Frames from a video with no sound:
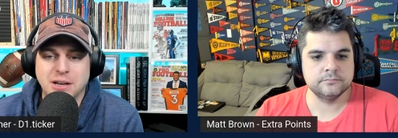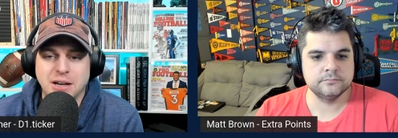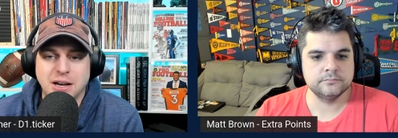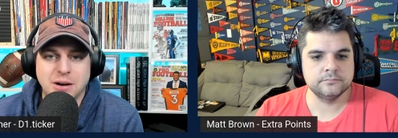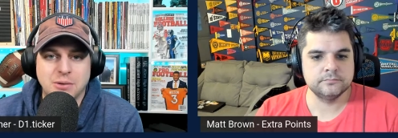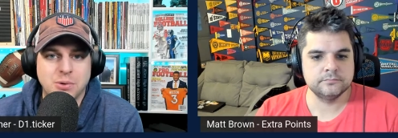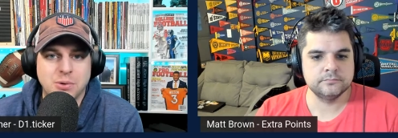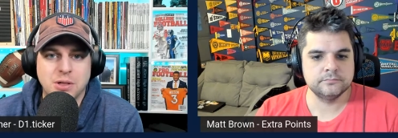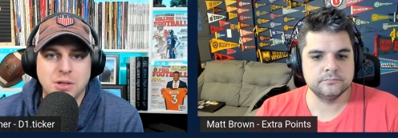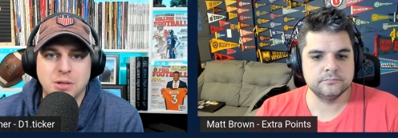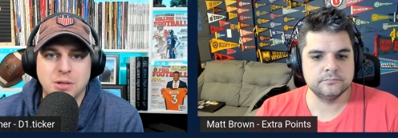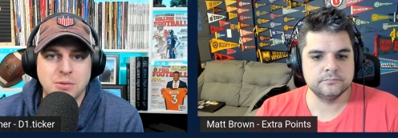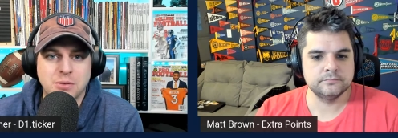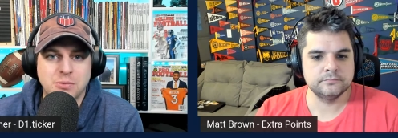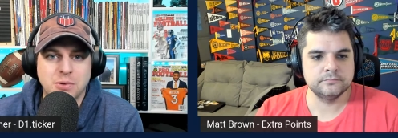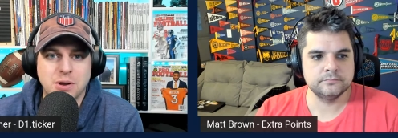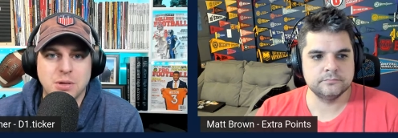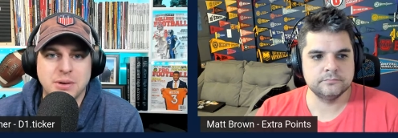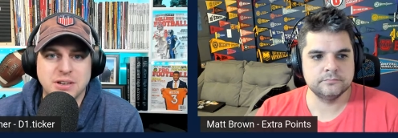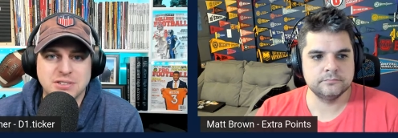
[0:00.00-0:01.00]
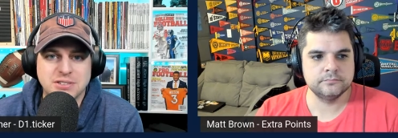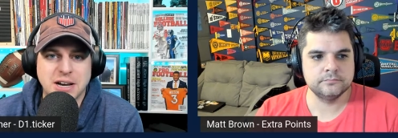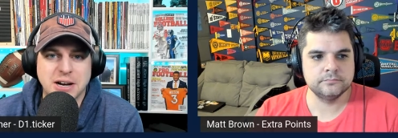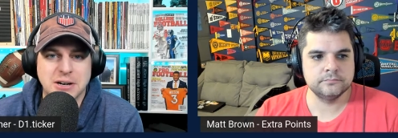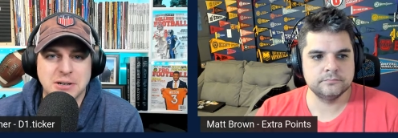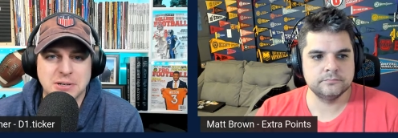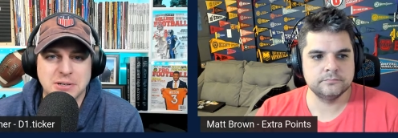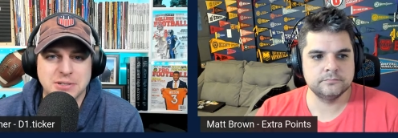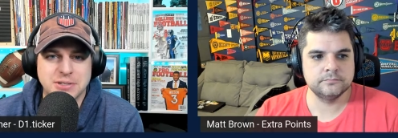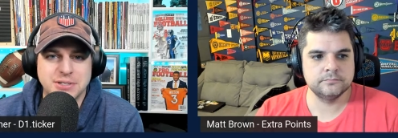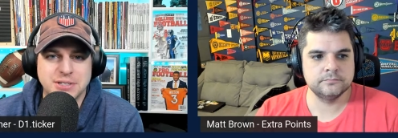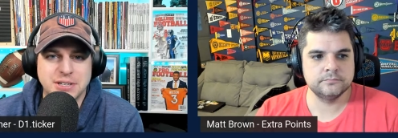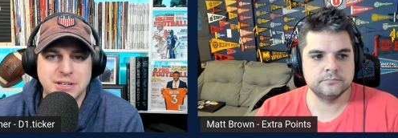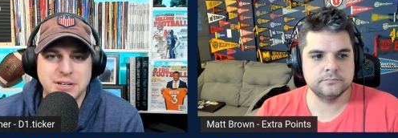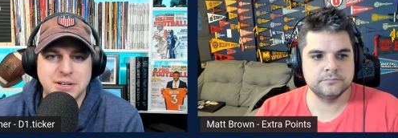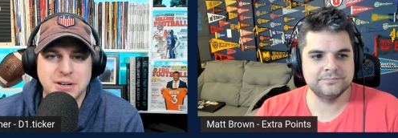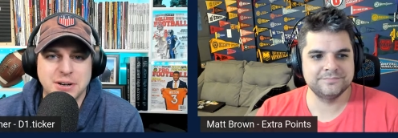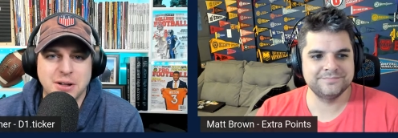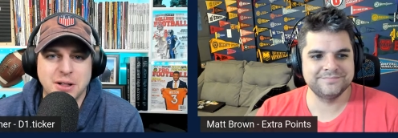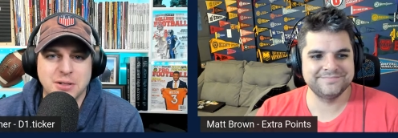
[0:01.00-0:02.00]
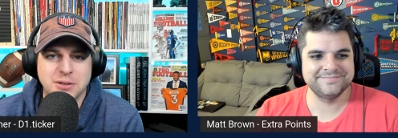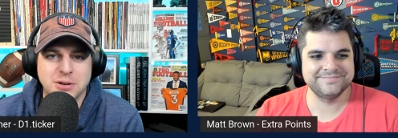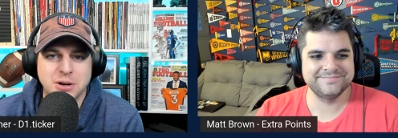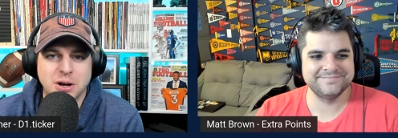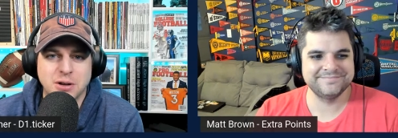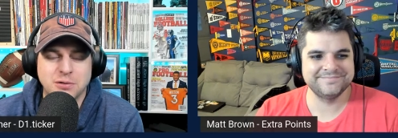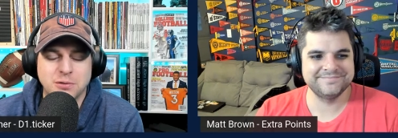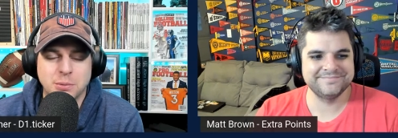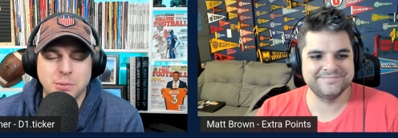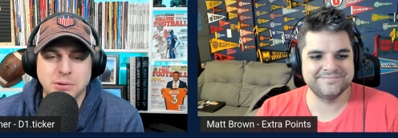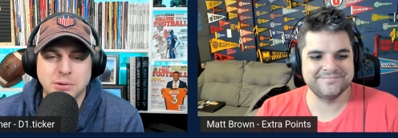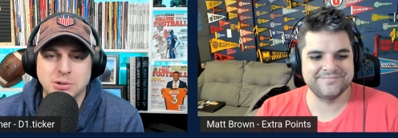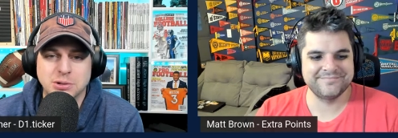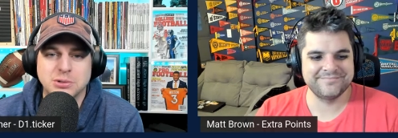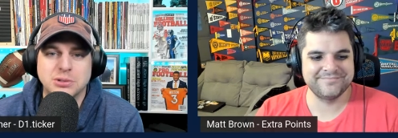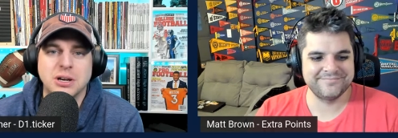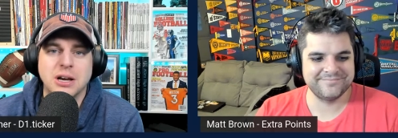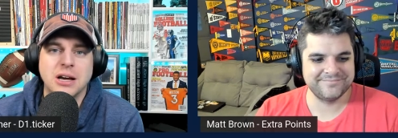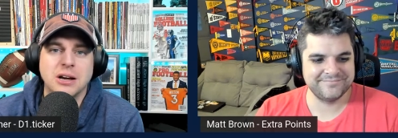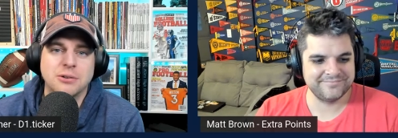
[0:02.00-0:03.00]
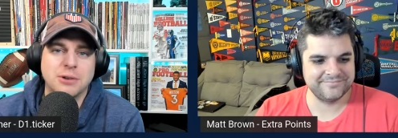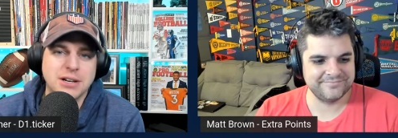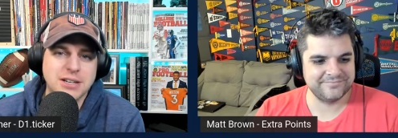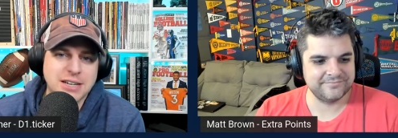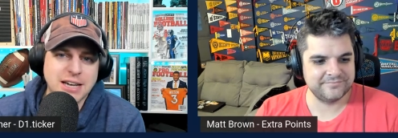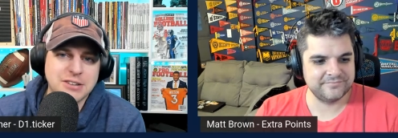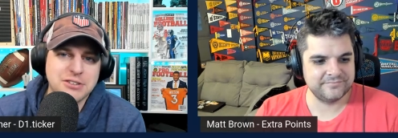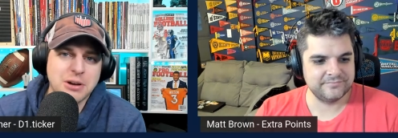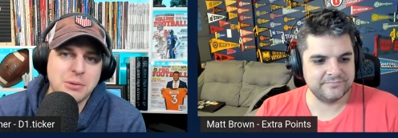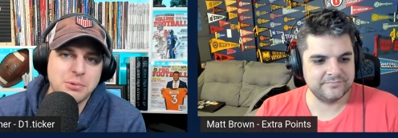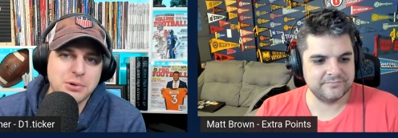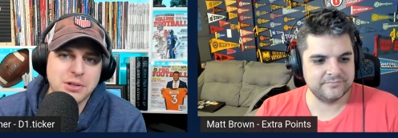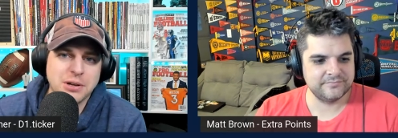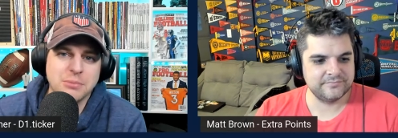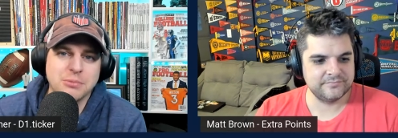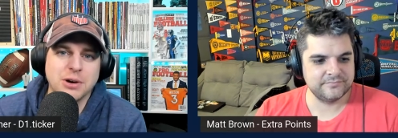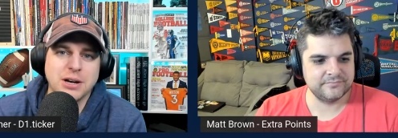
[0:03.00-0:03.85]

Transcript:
Speaker 1: uh, one of the one of the best characters in, in all of college football so it's great to catch up with him.